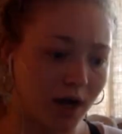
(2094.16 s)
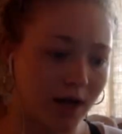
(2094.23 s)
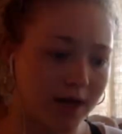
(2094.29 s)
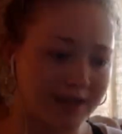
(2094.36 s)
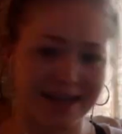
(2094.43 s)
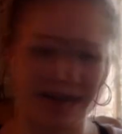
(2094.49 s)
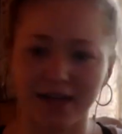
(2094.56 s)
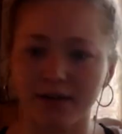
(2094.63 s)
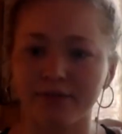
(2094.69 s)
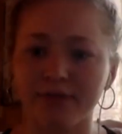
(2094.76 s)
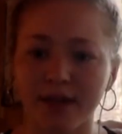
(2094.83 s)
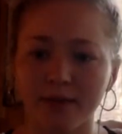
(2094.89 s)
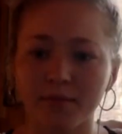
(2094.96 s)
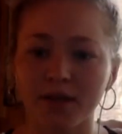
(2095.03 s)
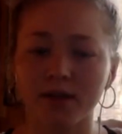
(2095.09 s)
10 of
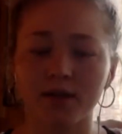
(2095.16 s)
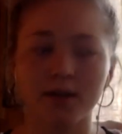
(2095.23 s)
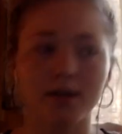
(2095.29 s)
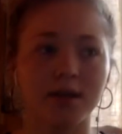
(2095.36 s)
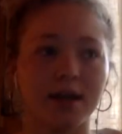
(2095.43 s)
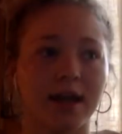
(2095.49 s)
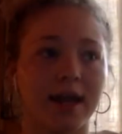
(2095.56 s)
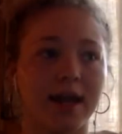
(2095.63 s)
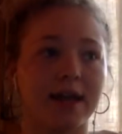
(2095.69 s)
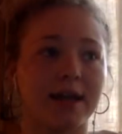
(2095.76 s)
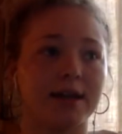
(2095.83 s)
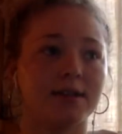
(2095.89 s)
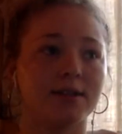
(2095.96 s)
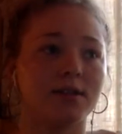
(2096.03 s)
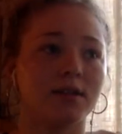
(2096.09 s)
them.
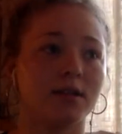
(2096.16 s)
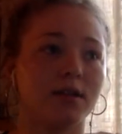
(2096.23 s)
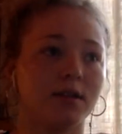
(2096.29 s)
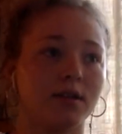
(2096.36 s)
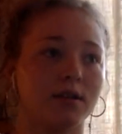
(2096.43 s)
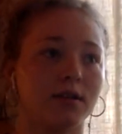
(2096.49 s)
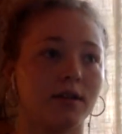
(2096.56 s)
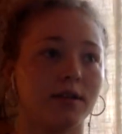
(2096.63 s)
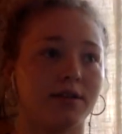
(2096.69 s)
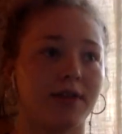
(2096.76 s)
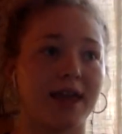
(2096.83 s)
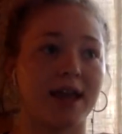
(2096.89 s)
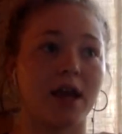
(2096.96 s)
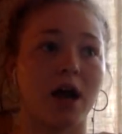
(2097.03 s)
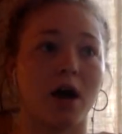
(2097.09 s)
And
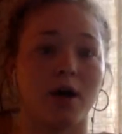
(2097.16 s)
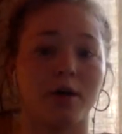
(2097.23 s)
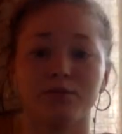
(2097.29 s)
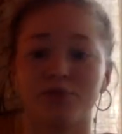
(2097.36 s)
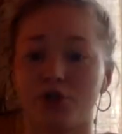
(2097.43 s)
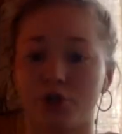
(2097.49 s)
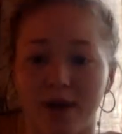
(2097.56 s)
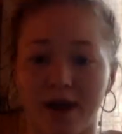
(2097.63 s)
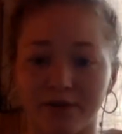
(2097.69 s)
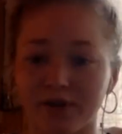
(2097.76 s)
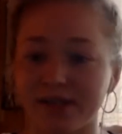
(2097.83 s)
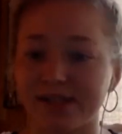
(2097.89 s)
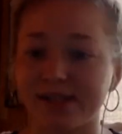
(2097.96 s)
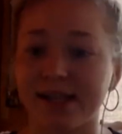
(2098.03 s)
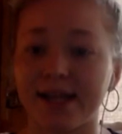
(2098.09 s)
they come to every
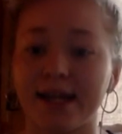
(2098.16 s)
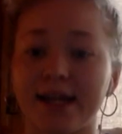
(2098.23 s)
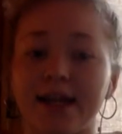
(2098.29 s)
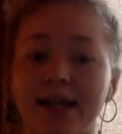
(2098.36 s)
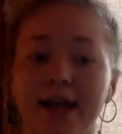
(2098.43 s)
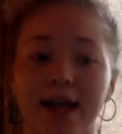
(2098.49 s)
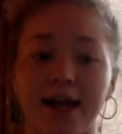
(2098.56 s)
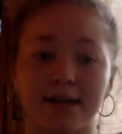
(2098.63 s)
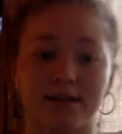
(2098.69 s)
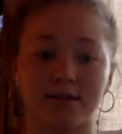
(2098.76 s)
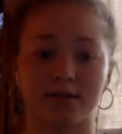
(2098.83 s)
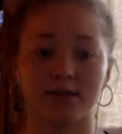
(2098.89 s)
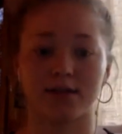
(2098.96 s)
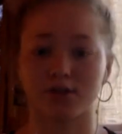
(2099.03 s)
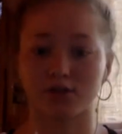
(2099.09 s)
city, and
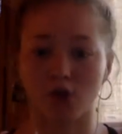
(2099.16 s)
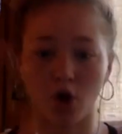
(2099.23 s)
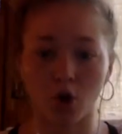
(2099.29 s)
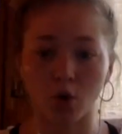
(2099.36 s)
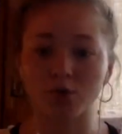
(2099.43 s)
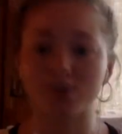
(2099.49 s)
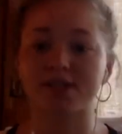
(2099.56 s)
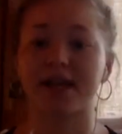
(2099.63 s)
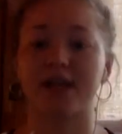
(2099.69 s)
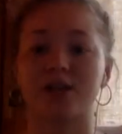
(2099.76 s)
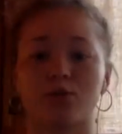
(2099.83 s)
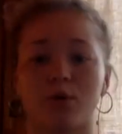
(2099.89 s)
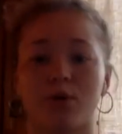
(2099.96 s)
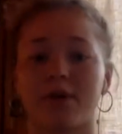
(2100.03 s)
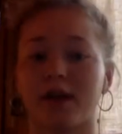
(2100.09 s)
there's a whole
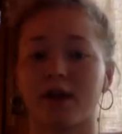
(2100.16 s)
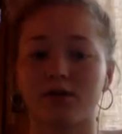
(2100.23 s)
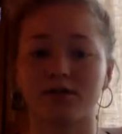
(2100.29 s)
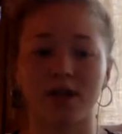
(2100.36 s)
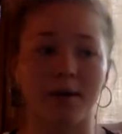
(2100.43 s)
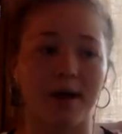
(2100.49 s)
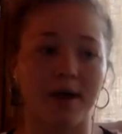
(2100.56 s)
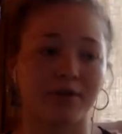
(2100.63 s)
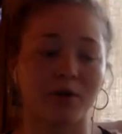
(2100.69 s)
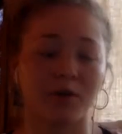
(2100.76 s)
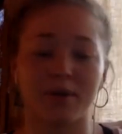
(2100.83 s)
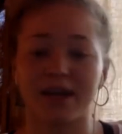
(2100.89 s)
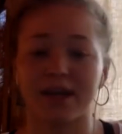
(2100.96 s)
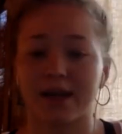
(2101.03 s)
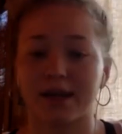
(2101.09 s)
schedule that goes out every
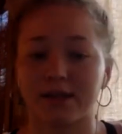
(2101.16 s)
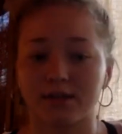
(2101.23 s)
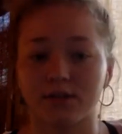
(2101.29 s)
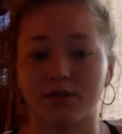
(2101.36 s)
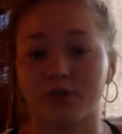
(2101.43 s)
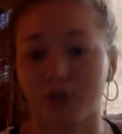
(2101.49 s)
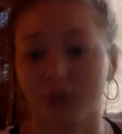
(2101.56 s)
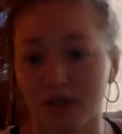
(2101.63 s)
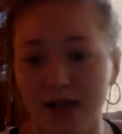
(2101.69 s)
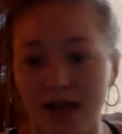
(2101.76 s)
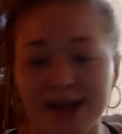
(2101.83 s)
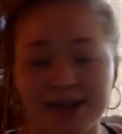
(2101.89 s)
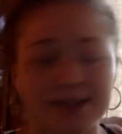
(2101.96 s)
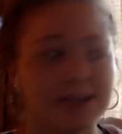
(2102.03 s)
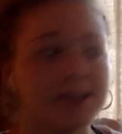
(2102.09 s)
weekend for the
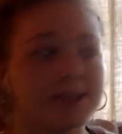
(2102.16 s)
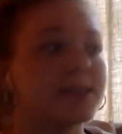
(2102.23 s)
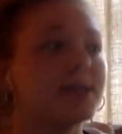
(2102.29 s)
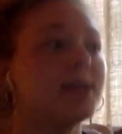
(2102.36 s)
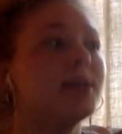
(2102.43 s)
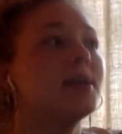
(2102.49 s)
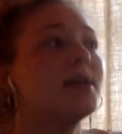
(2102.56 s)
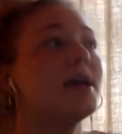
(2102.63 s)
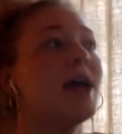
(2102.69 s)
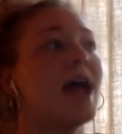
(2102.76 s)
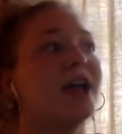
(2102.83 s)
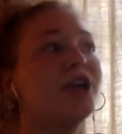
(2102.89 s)
classes. And